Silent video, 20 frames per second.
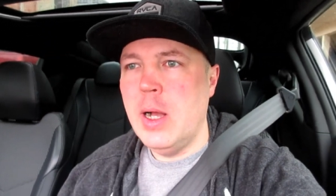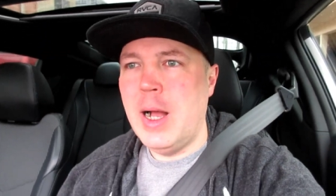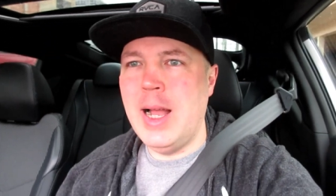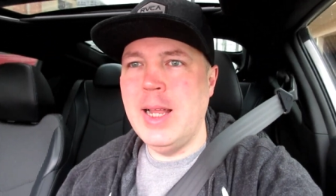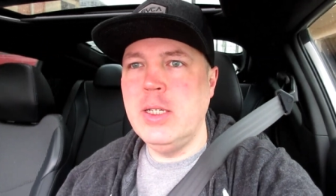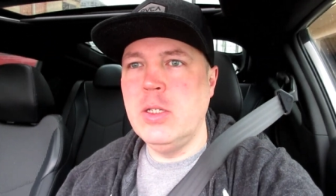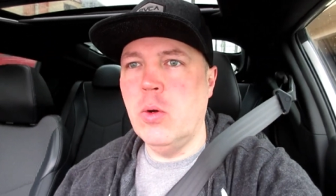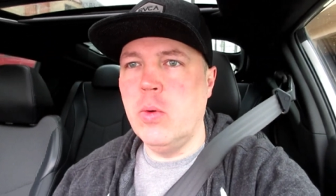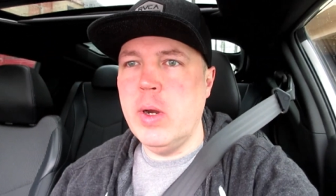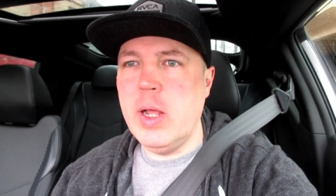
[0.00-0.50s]

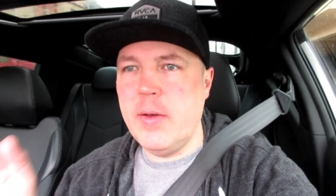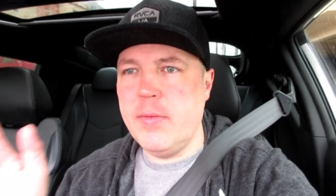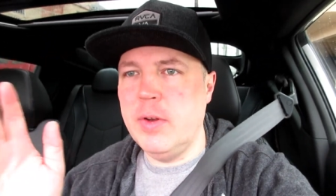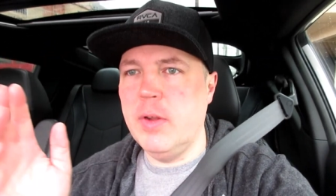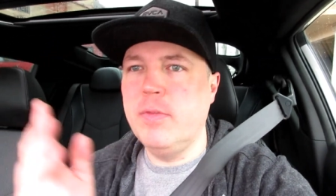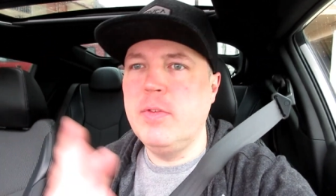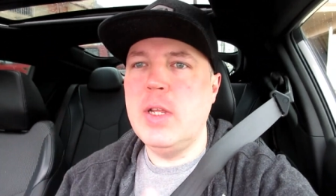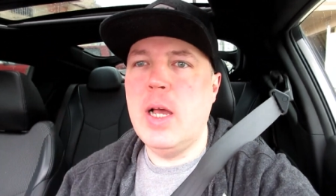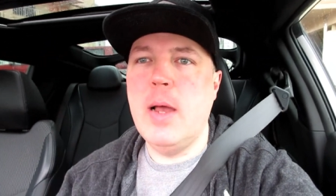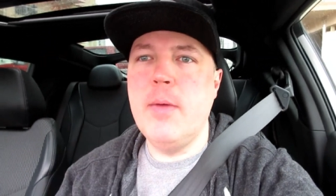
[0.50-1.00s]
I don't have
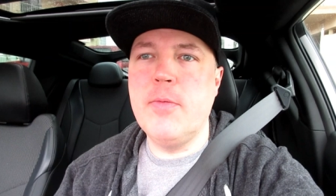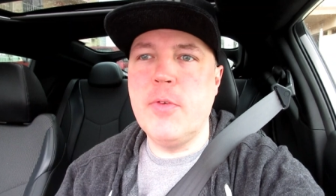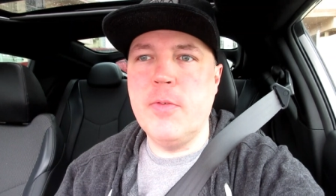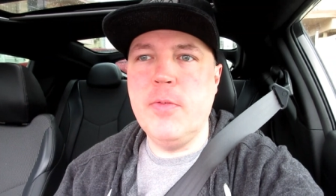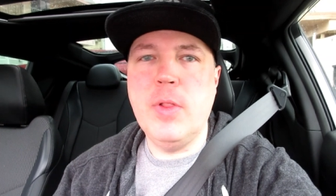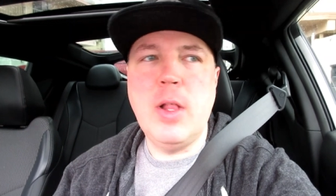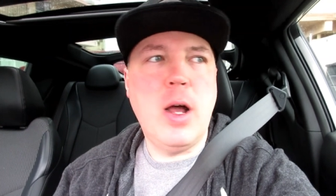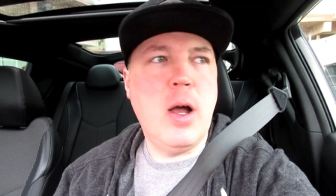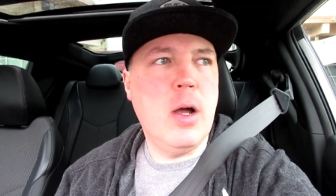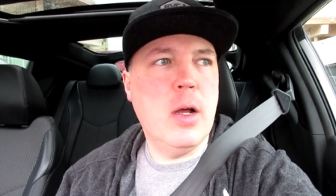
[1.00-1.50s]
enough time for
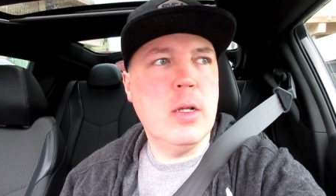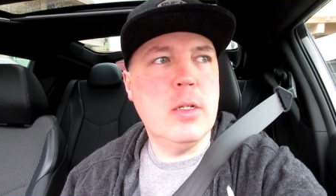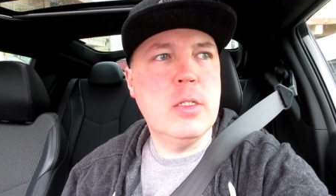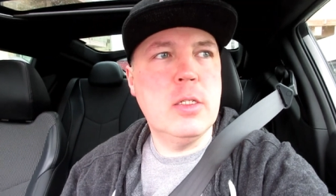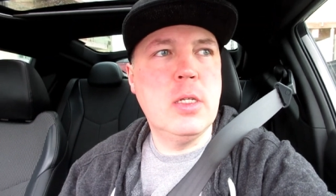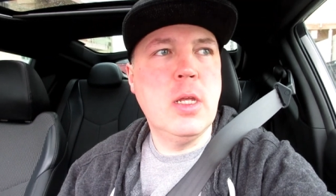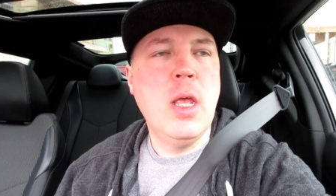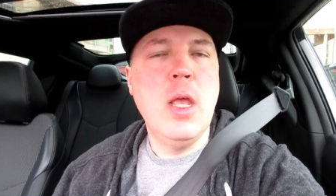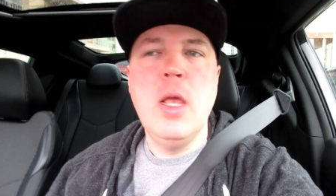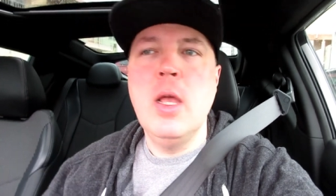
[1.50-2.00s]

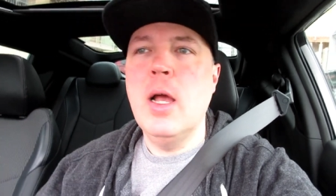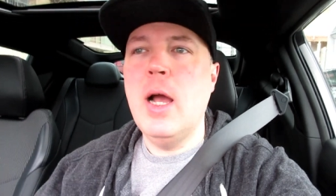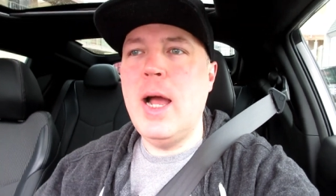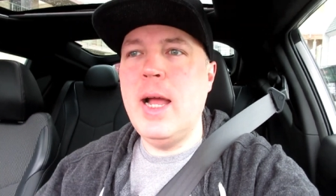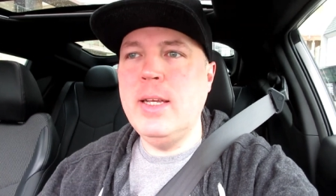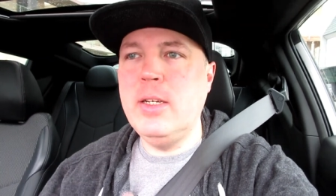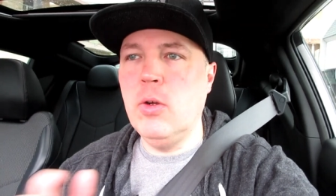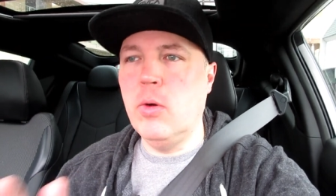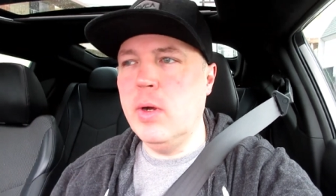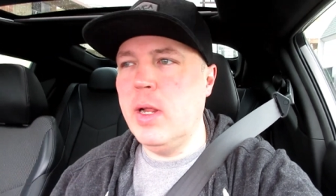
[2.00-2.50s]
vlogs.
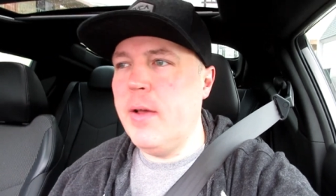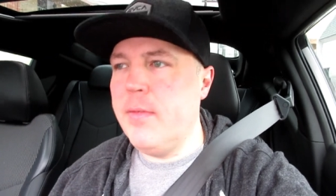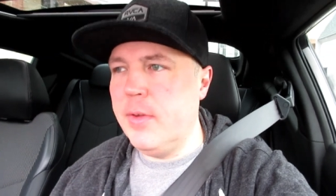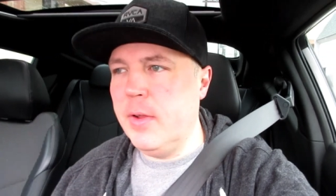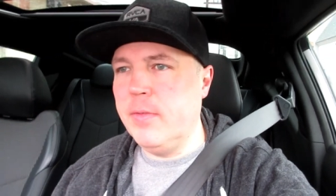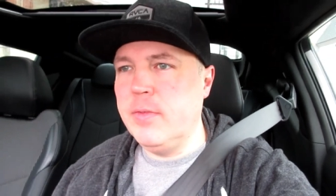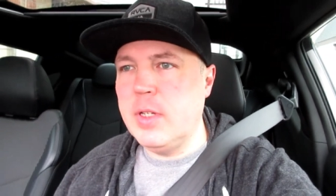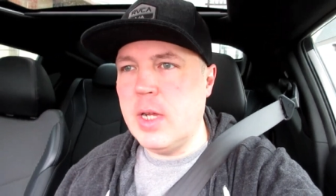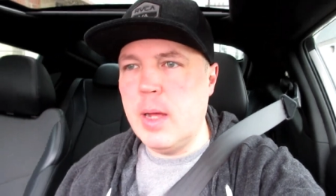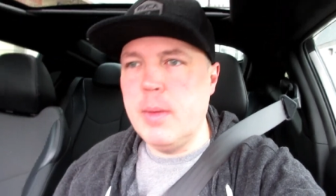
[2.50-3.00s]
I don't have
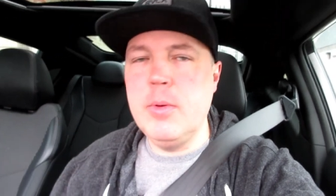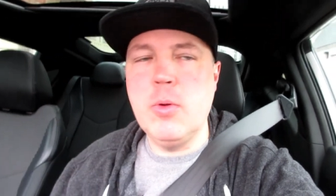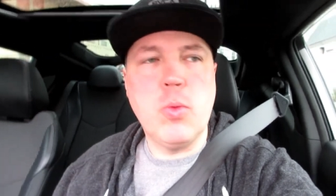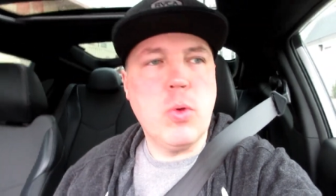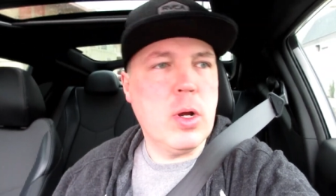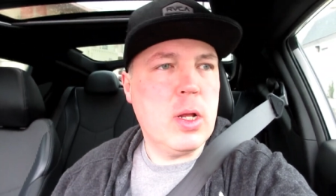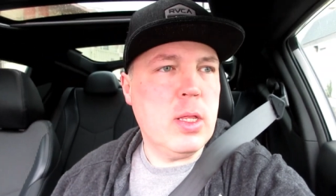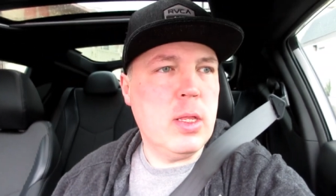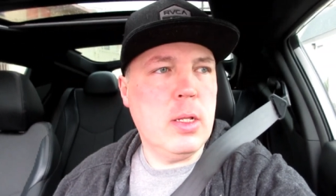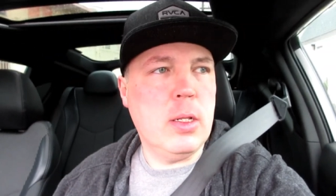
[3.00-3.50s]
enough time to
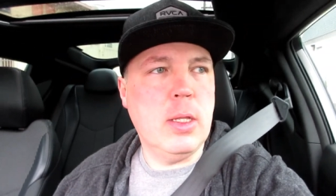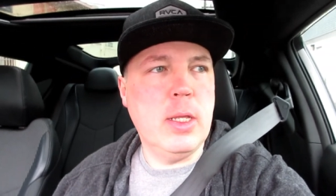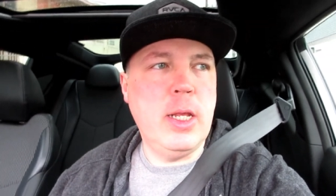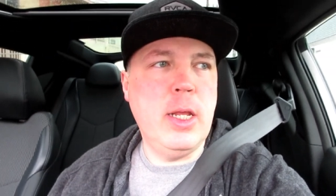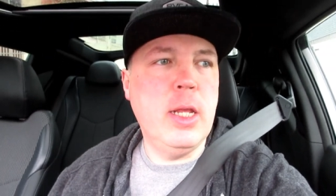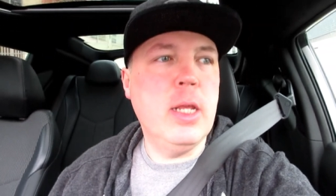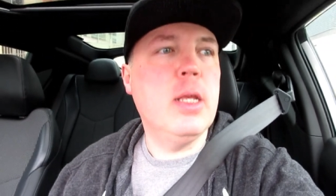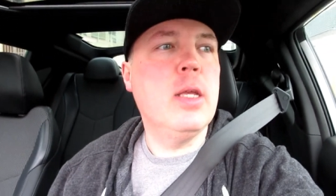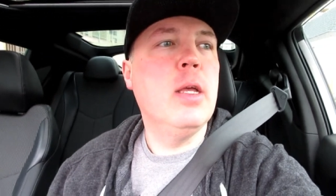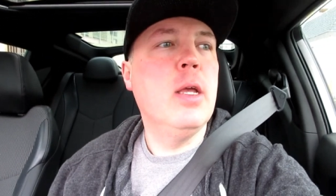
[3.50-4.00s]
work at the
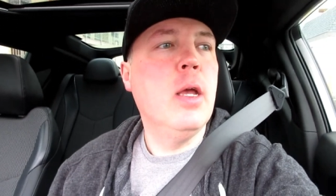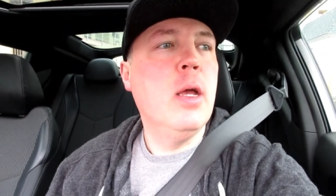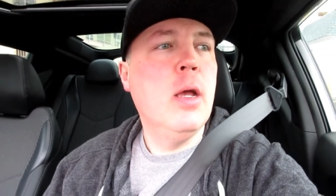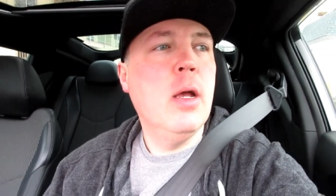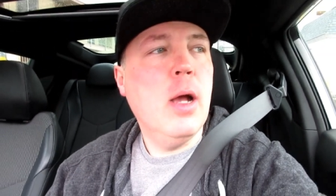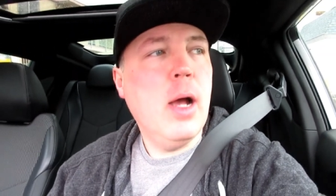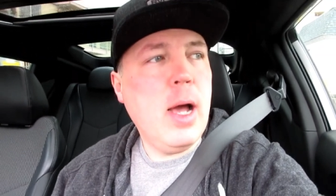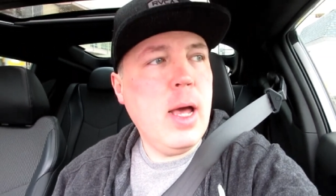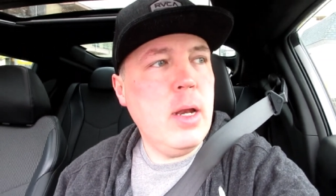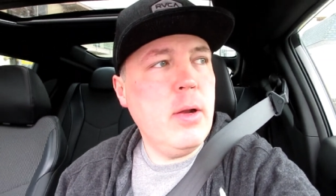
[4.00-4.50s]
LINQ.
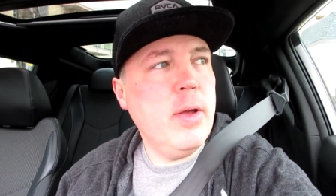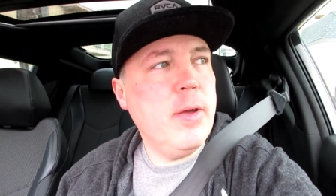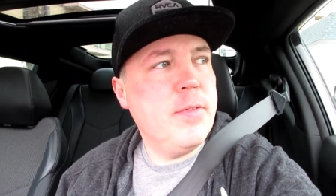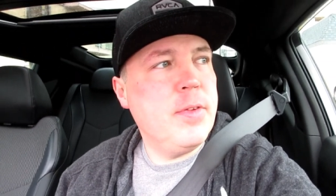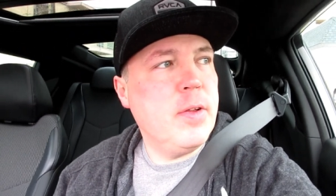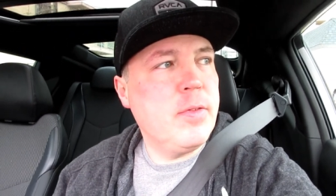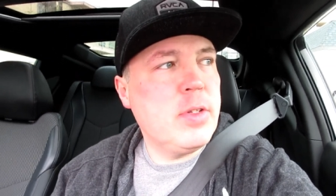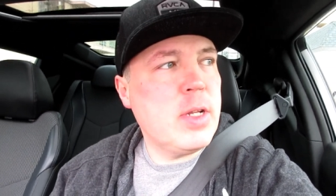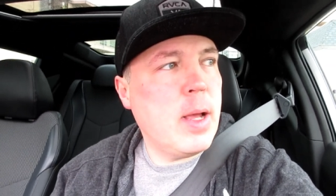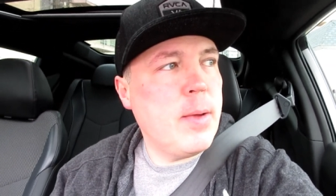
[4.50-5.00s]
I don't have
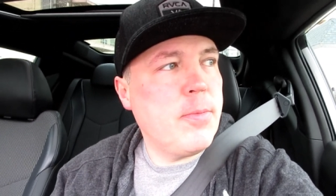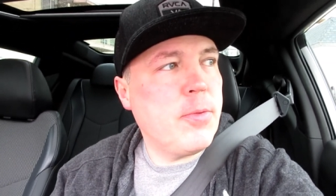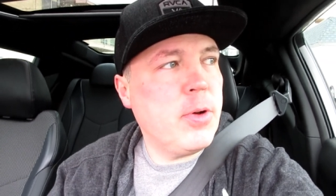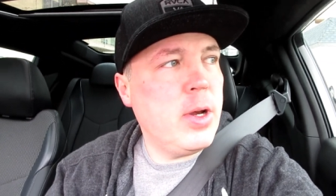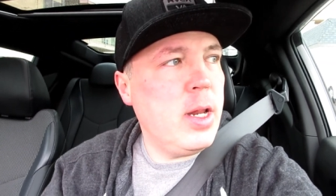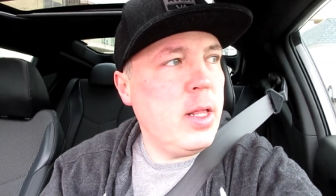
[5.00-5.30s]
enough time for